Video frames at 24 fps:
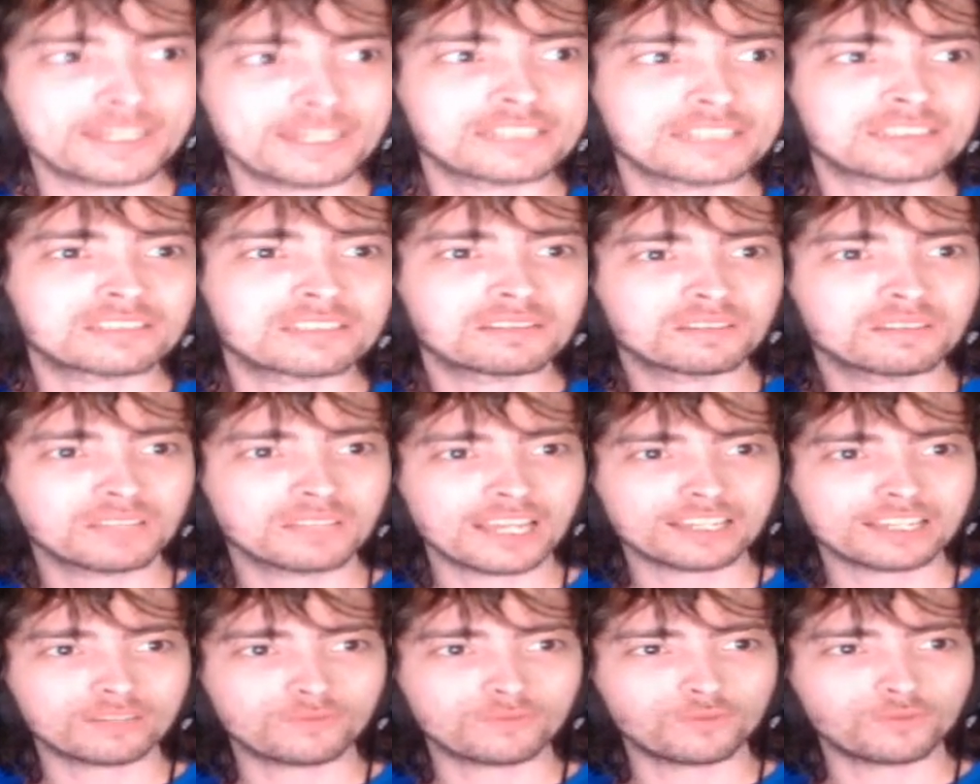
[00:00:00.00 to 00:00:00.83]
it's
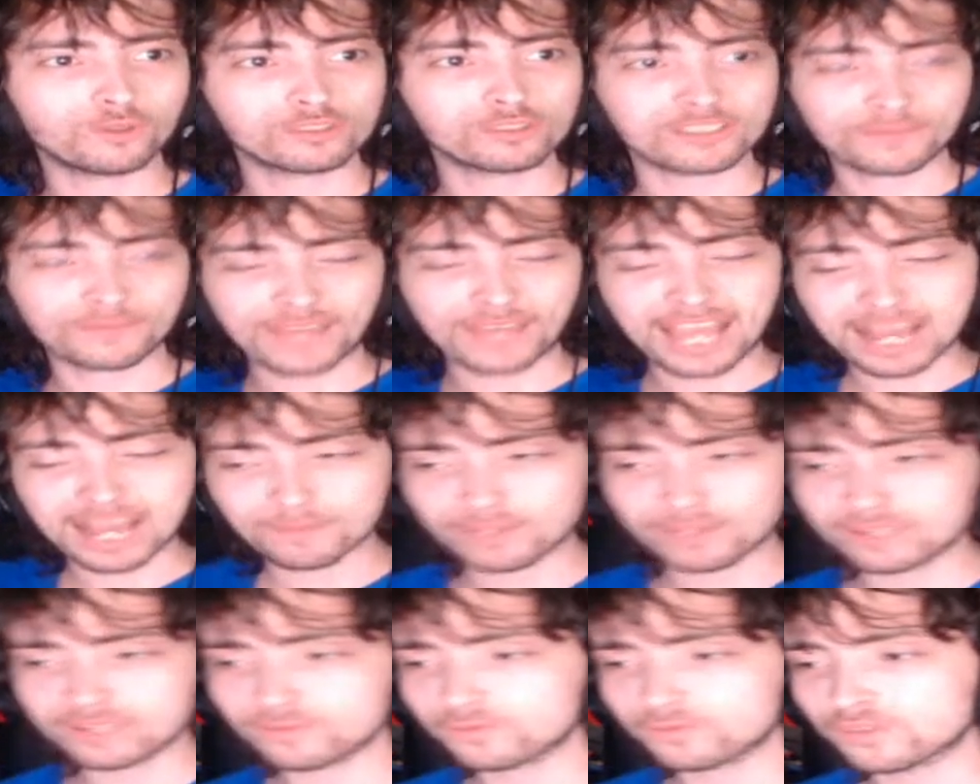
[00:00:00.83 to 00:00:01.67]
like a force of
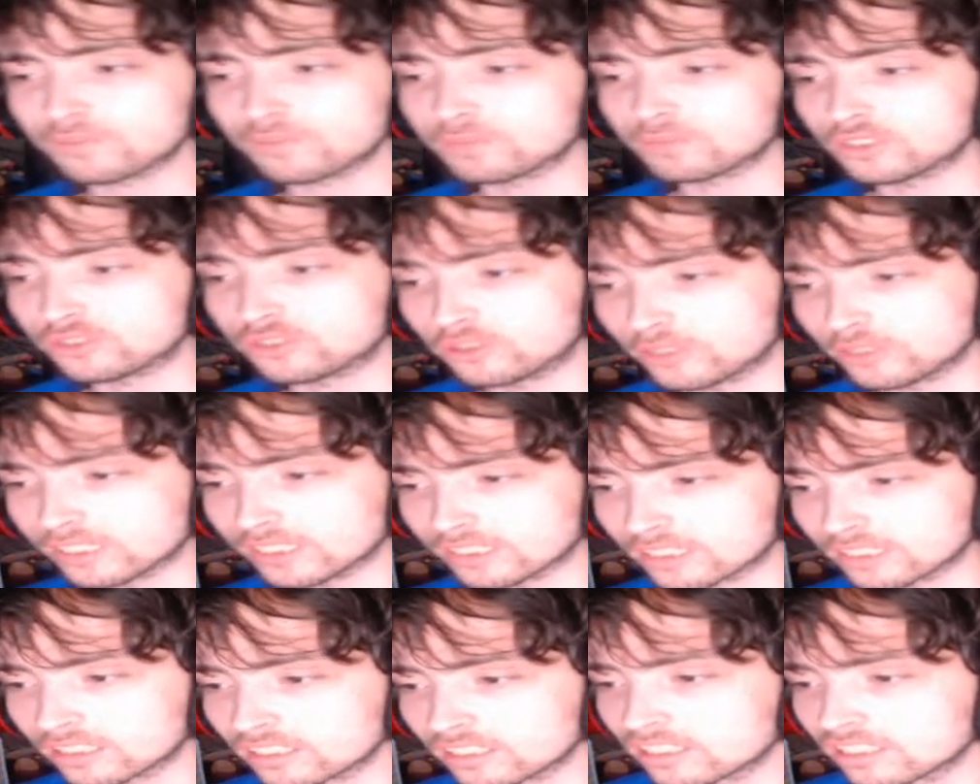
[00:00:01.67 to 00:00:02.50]
habit from
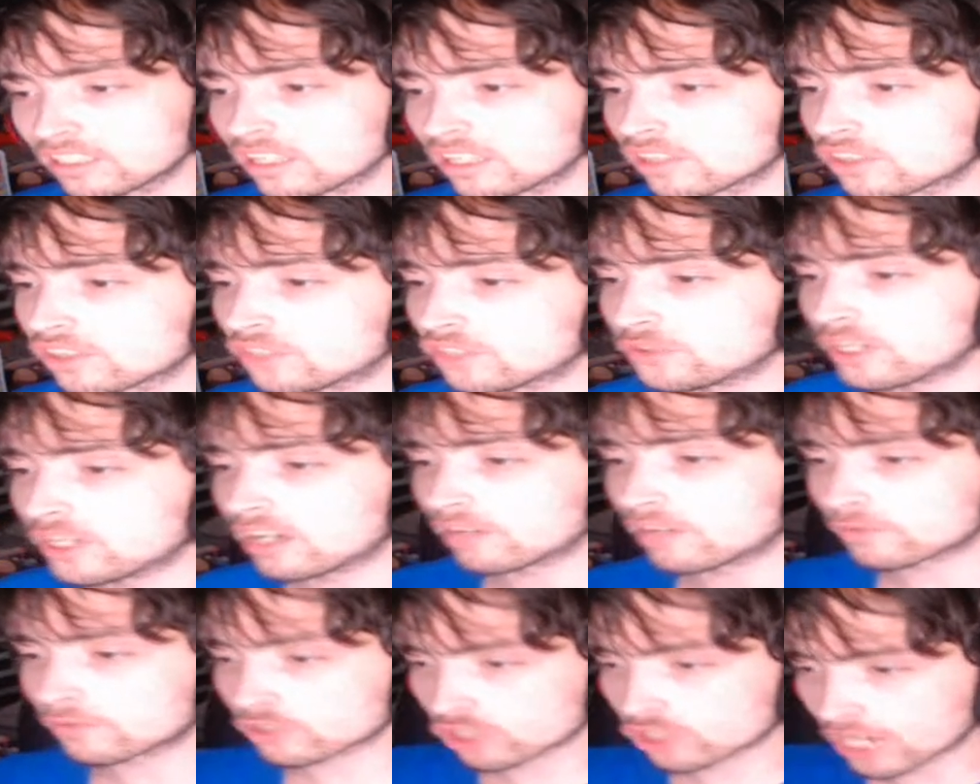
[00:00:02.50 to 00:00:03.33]
doing the
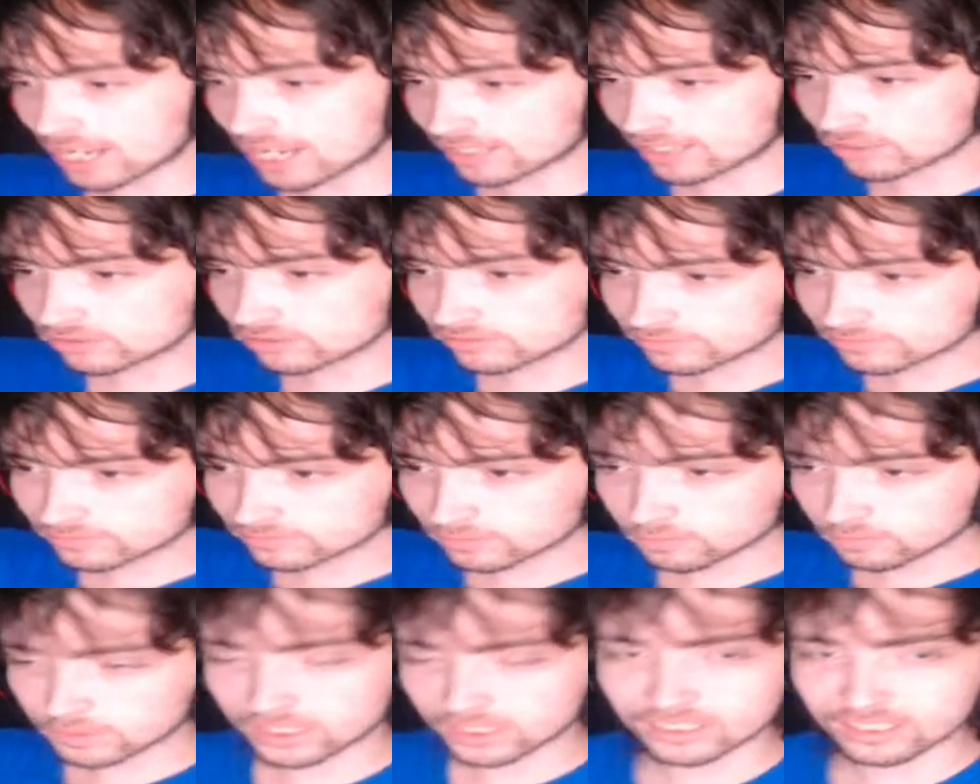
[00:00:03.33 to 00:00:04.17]
other channel,
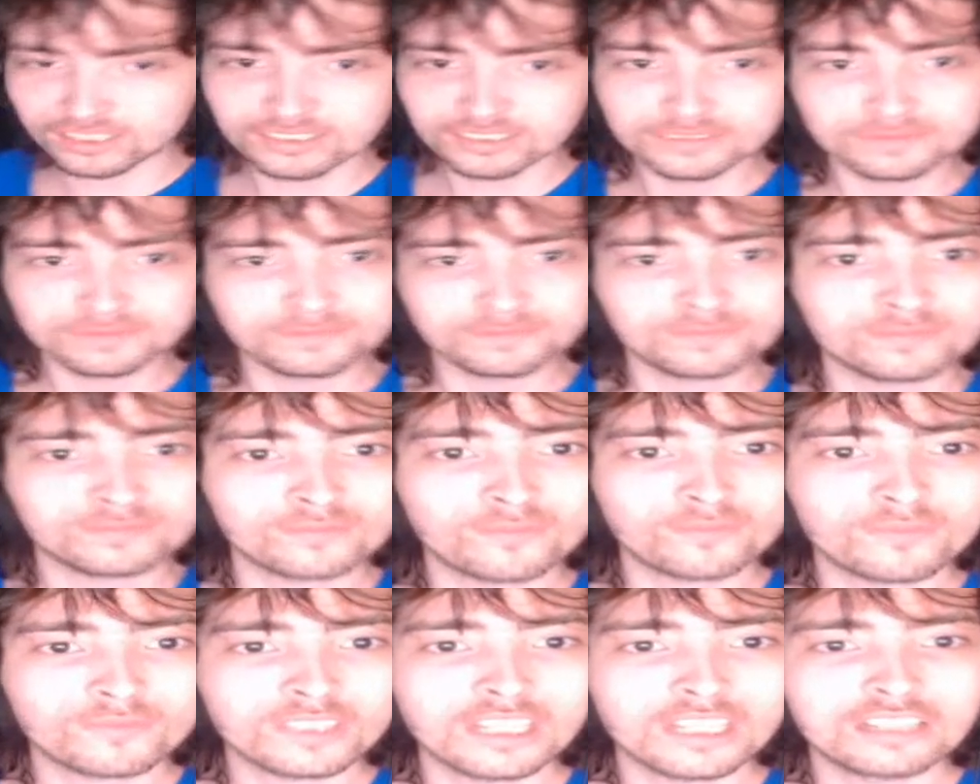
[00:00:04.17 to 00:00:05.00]
but
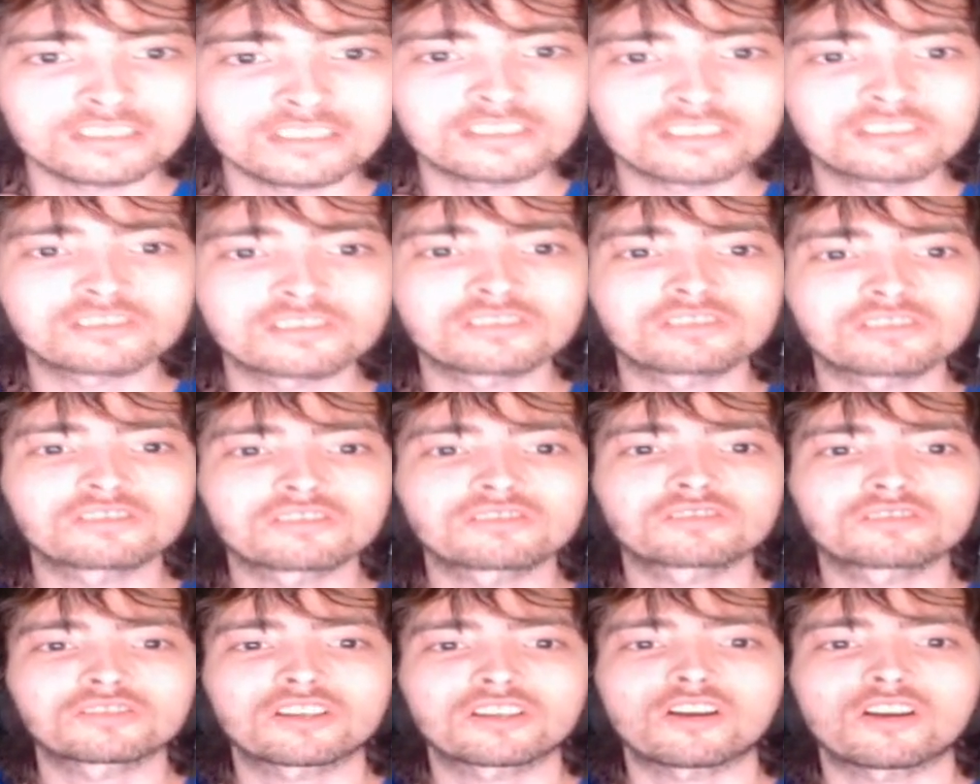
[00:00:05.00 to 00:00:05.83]

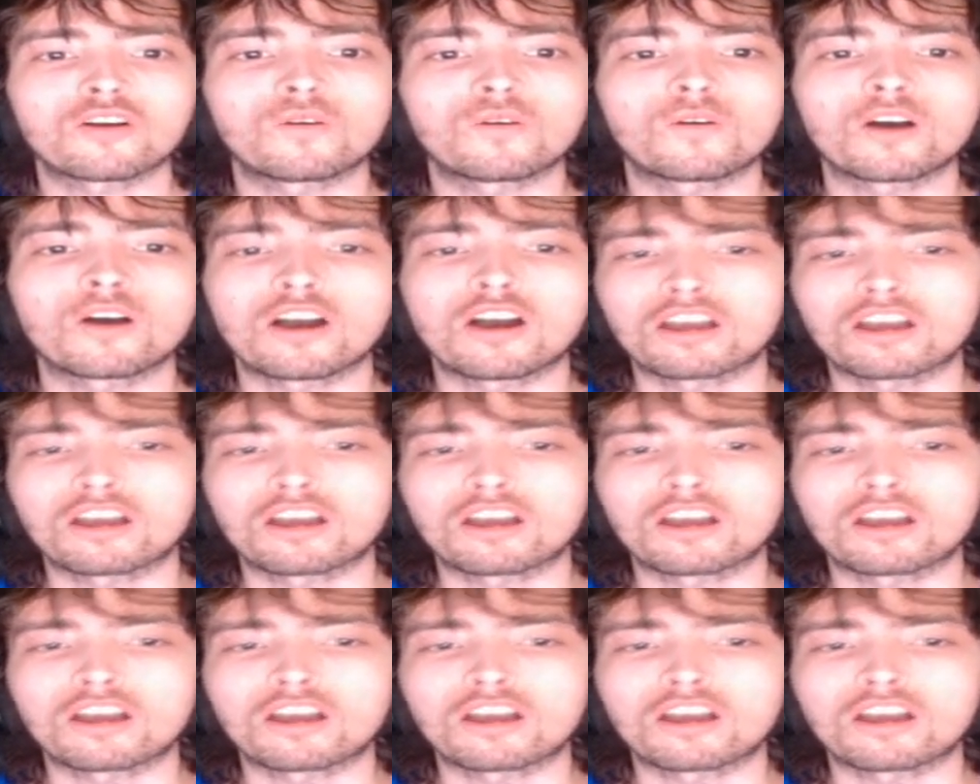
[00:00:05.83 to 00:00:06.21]
so